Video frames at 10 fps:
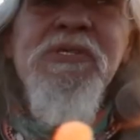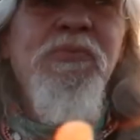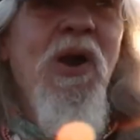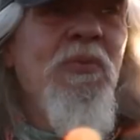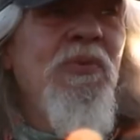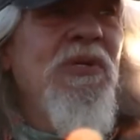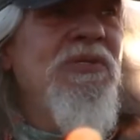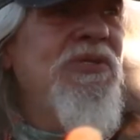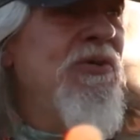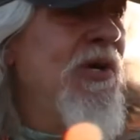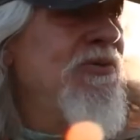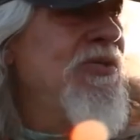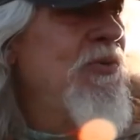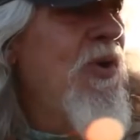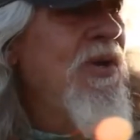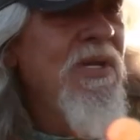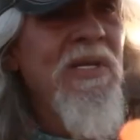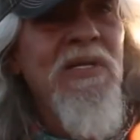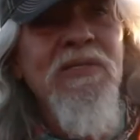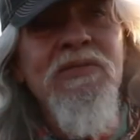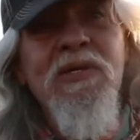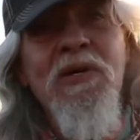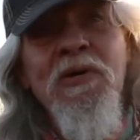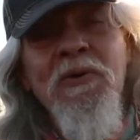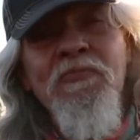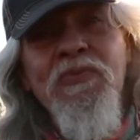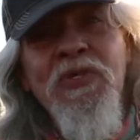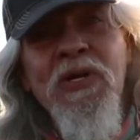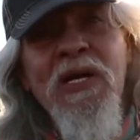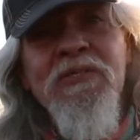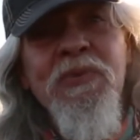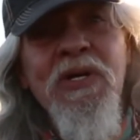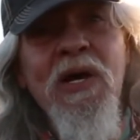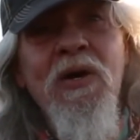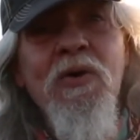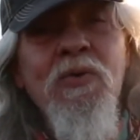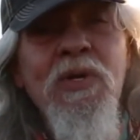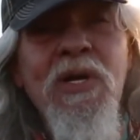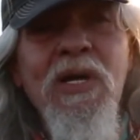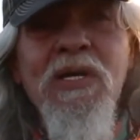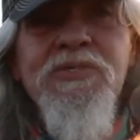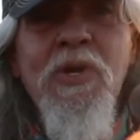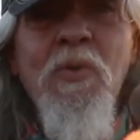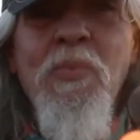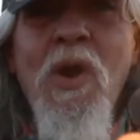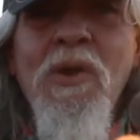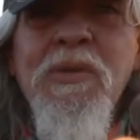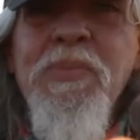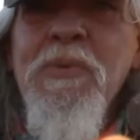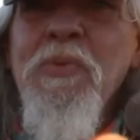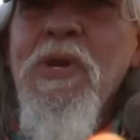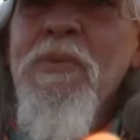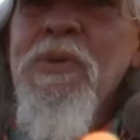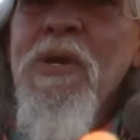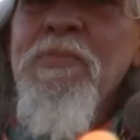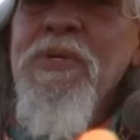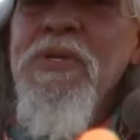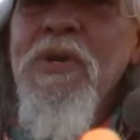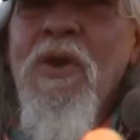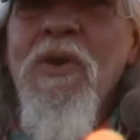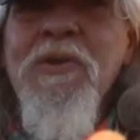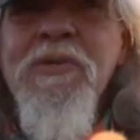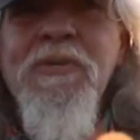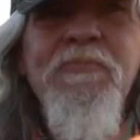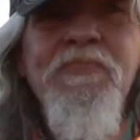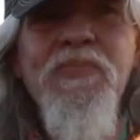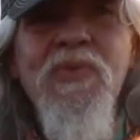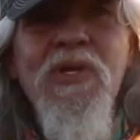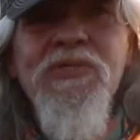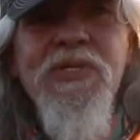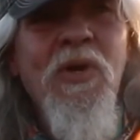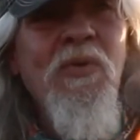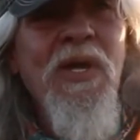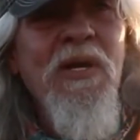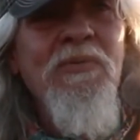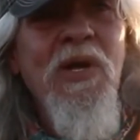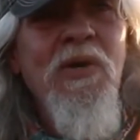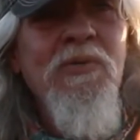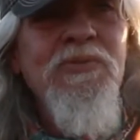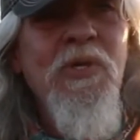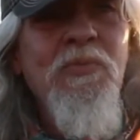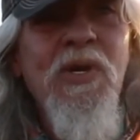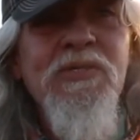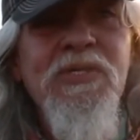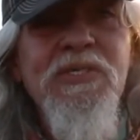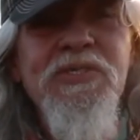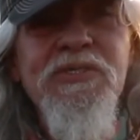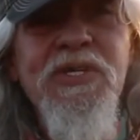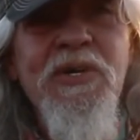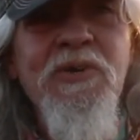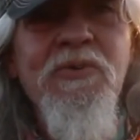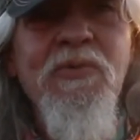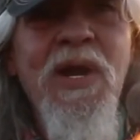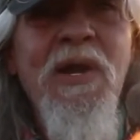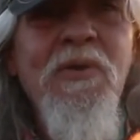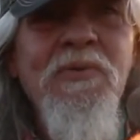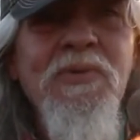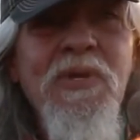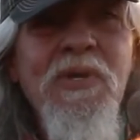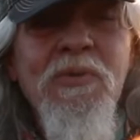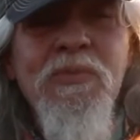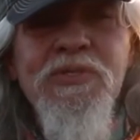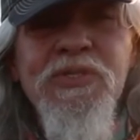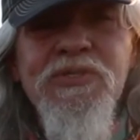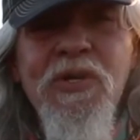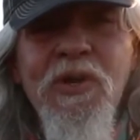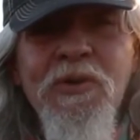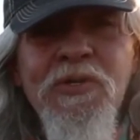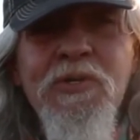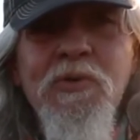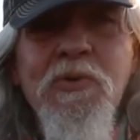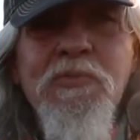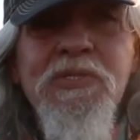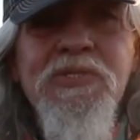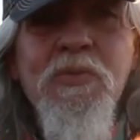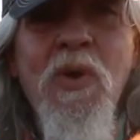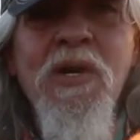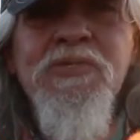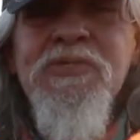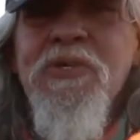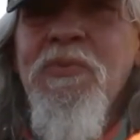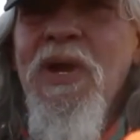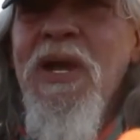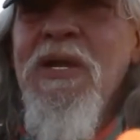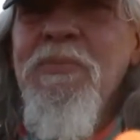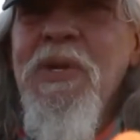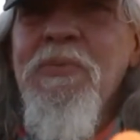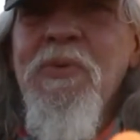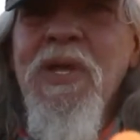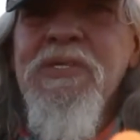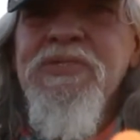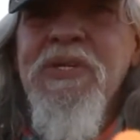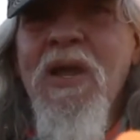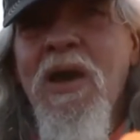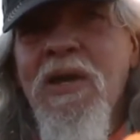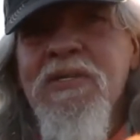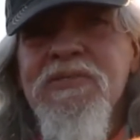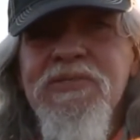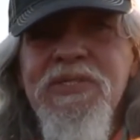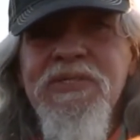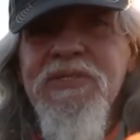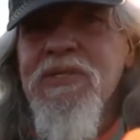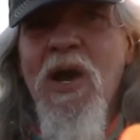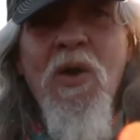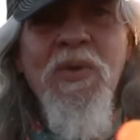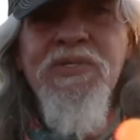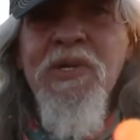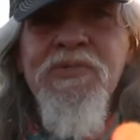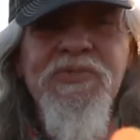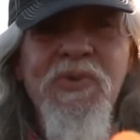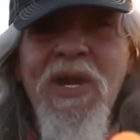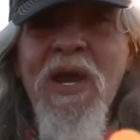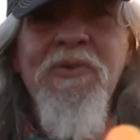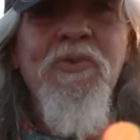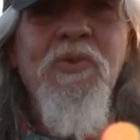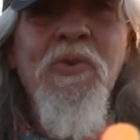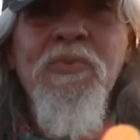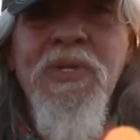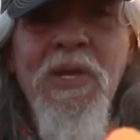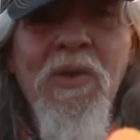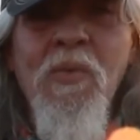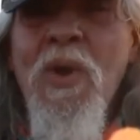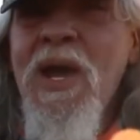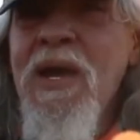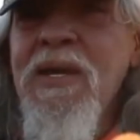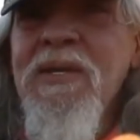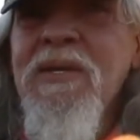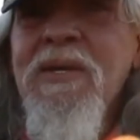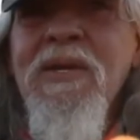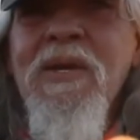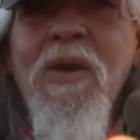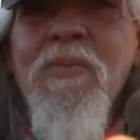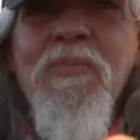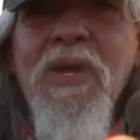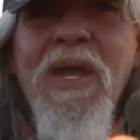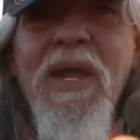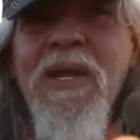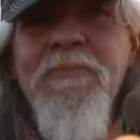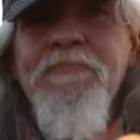property, she'll go see what it is. She lets me know. She don't bark at people coming up in the yard. She don't let them know so much that she's here and around, but she's alert to them, and she watches them. And the people that she likes, she just always goes straight out to them, tail wagging, and